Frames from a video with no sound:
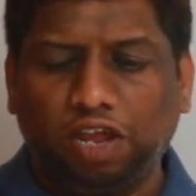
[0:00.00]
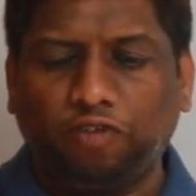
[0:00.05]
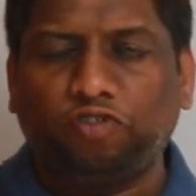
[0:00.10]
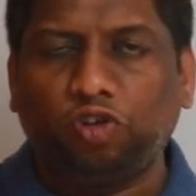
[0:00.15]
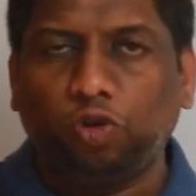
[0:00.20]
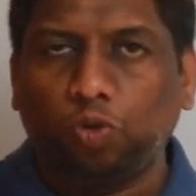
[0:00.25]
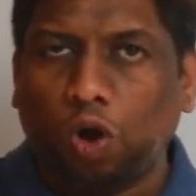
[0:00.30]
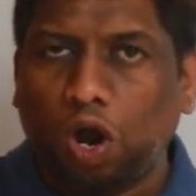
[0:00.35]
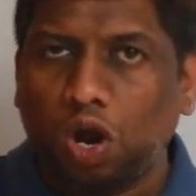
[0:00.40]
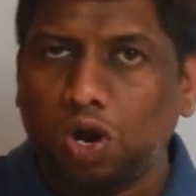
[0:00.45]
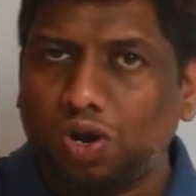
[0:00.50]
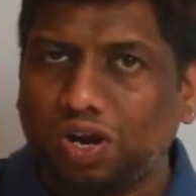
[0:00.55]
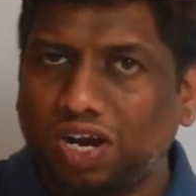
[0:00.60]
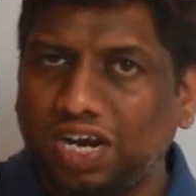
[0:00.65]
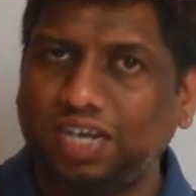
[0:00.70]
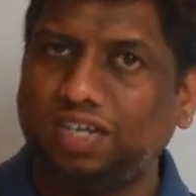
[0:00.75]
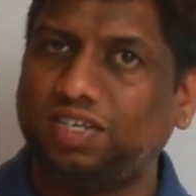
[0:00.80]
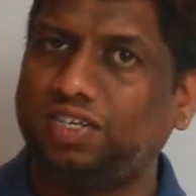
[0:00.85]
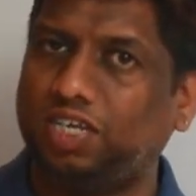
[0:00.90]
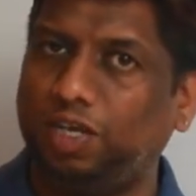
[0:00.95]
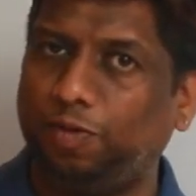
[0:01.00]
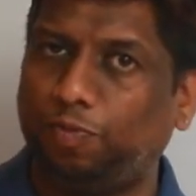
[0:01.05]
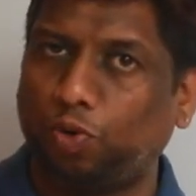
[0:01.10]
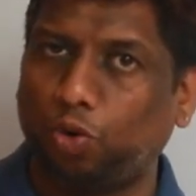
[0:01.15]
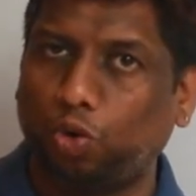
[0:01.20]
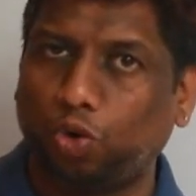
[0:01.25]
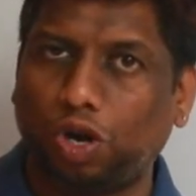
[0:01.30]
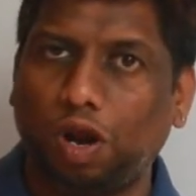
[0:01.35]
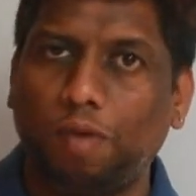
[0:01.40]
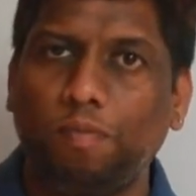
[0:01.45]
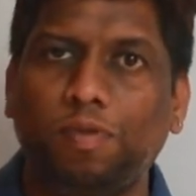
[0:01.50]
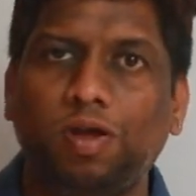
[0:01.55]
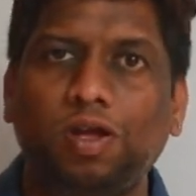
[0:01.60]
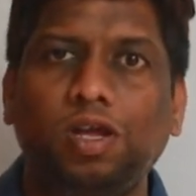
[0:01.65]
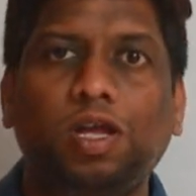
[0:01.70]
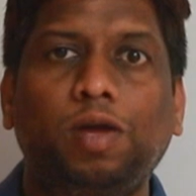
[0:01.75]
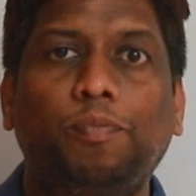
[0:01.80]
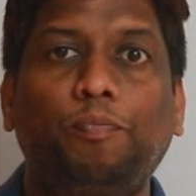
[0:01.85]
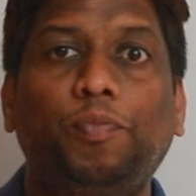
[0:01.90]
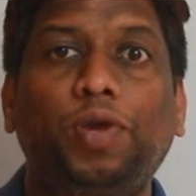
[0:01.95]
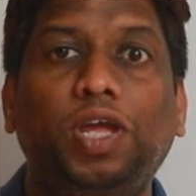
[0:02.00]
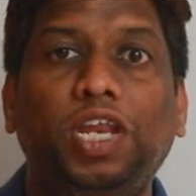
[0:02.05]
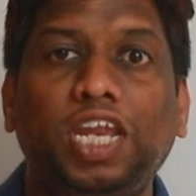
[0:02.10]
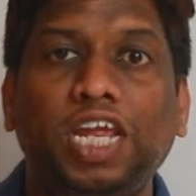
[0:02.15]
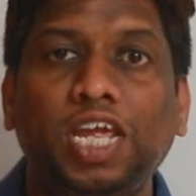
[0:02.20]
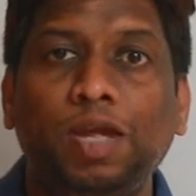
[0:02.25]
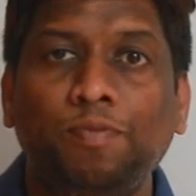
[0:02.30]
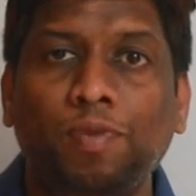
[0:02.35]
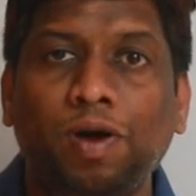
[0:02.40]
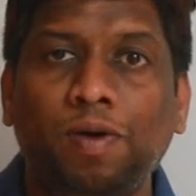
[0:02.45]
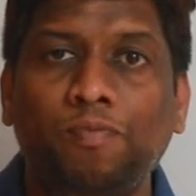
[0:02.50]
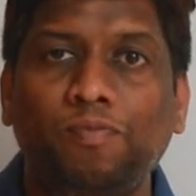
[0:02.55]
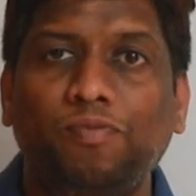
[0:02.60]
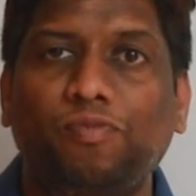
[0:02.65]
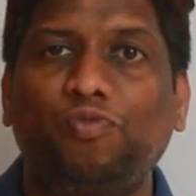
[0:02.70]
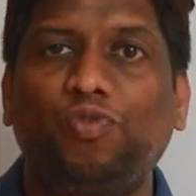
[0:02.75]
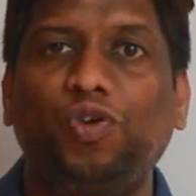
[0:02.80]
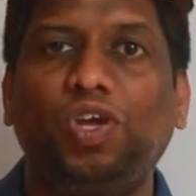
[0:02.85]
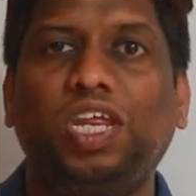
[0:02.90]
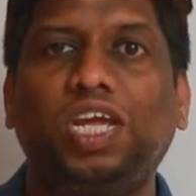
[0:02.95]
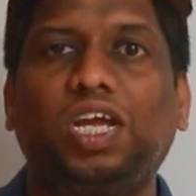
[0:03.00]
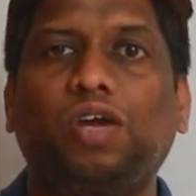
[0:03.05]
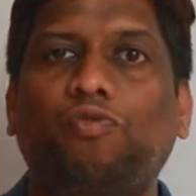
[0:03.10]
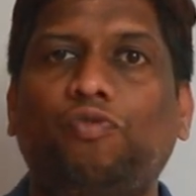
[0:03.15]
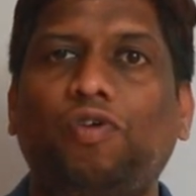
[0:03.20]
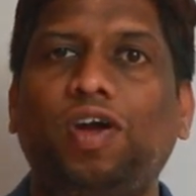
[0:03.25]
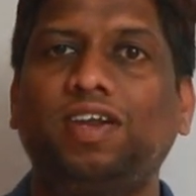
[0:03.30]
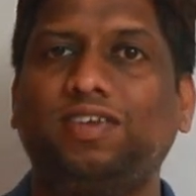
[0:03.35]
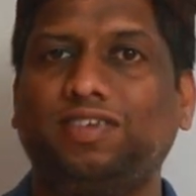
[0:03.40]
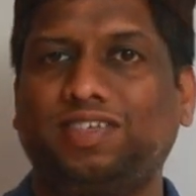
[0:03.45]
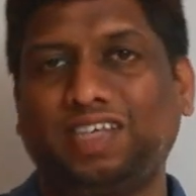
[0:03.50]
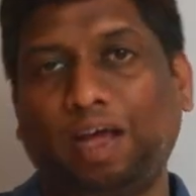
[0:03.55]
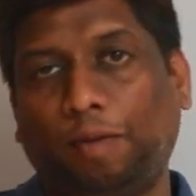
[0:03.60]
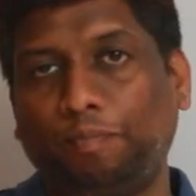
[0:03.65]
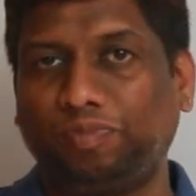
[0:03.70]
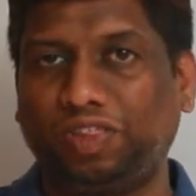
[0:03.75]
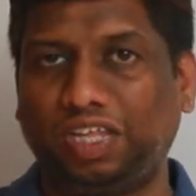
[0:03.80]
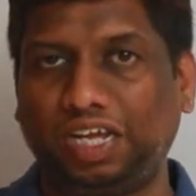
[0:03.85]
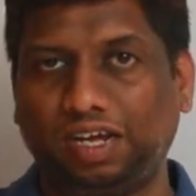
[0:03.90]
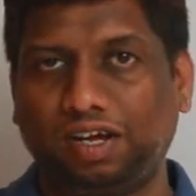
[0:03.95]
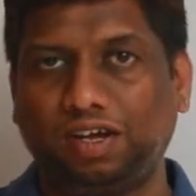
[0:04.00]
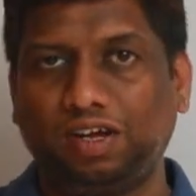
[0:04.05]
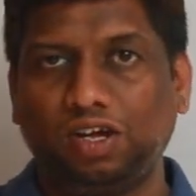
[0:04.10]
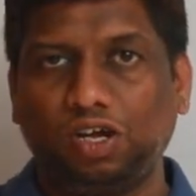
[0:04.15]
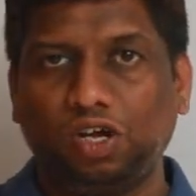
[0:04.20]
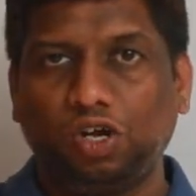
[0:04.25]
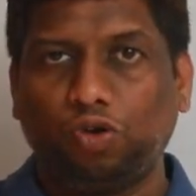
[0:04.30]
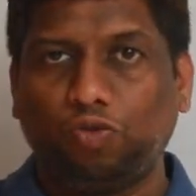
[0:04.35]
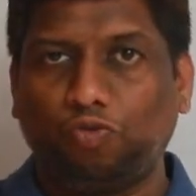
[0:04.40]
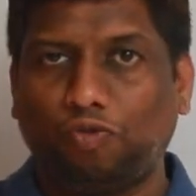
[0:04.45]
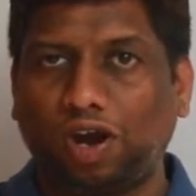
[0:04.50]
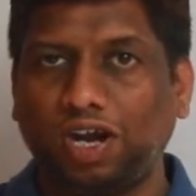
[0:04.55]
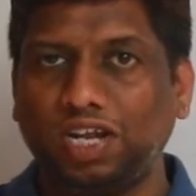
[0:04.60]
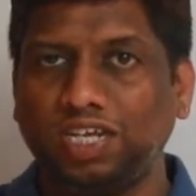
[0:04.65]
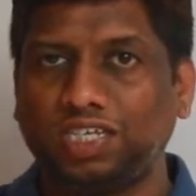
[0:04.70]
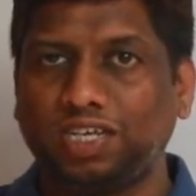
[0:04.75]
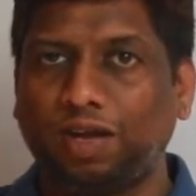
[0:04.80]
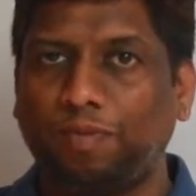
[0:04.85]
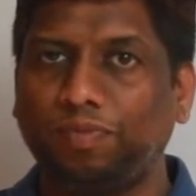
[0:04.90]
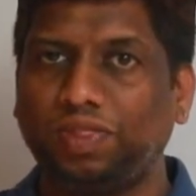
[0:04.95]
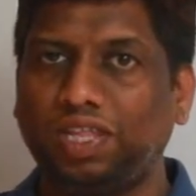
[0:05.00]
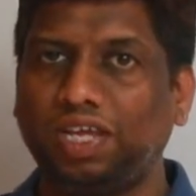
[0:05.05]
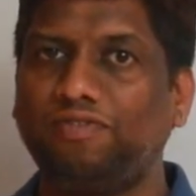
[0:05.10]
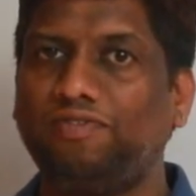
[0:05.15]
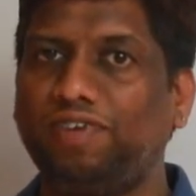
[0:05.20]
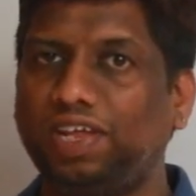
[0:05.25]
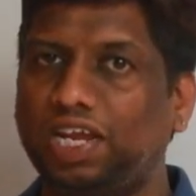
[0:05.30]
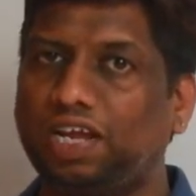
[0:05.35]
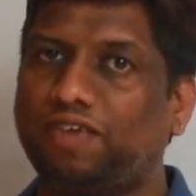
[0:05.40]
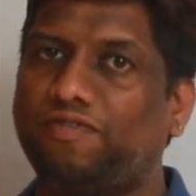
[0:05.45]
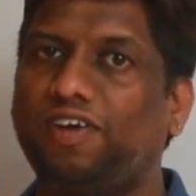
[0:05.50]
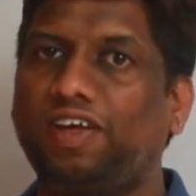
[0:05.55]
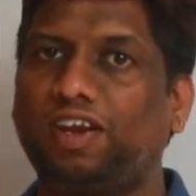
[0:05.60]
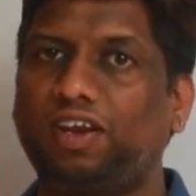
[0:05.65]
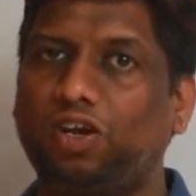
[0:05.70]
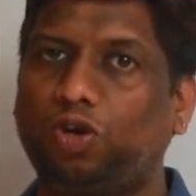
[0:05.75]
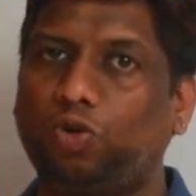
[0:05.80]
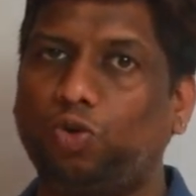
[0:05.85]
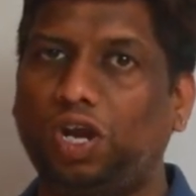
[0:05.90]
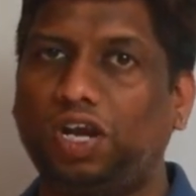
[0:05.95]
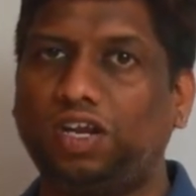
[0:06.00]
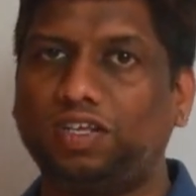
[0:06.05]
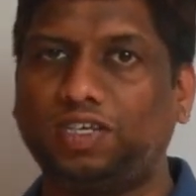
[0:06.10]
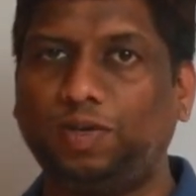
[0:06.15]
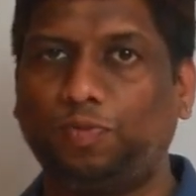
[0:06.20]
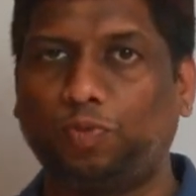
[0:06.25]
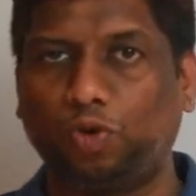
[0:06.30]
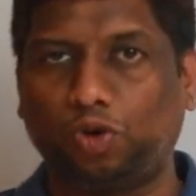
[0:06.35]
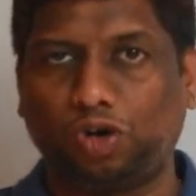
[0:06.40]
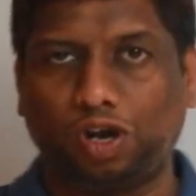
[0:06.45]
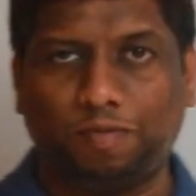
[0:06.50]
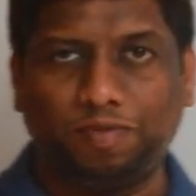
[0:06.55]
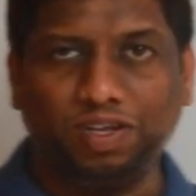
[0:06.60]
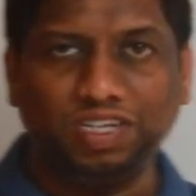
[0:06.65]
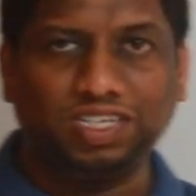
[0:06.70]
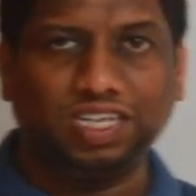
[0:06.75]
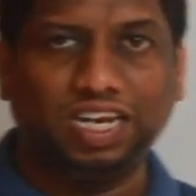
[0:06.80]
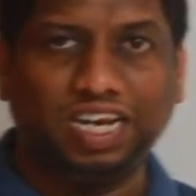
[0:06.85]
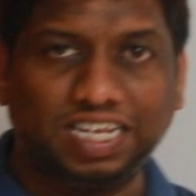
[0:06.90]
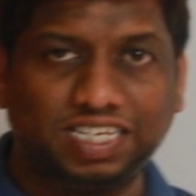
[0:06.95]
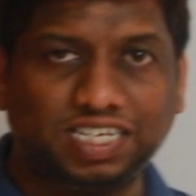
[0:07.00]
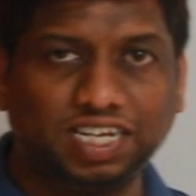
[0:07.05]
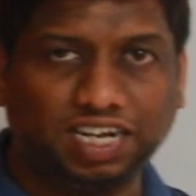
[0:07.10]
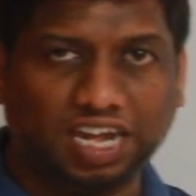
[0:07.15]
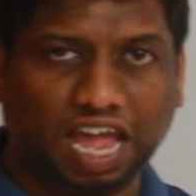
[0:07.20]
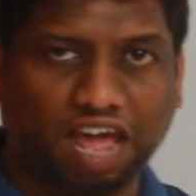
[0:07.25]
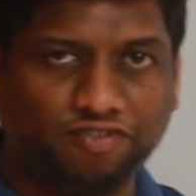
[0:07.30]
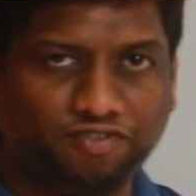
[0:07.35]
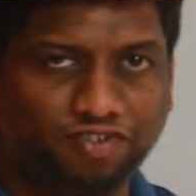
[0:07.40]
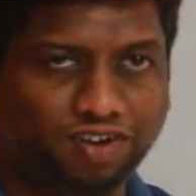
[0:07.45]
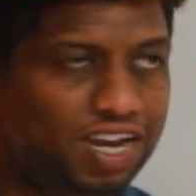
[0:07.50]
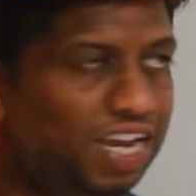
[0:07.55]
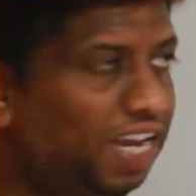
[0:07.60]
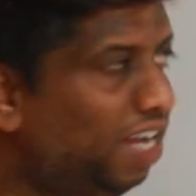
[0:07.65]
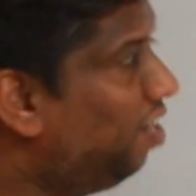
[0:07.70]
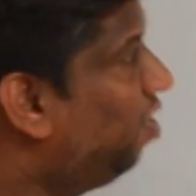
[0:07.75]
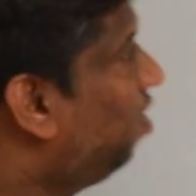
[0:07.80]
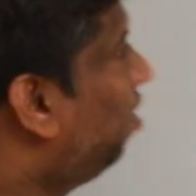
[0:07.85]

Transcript: If you want to write C program, minimum we require something. What is something we require to write a C program is, listen carefully.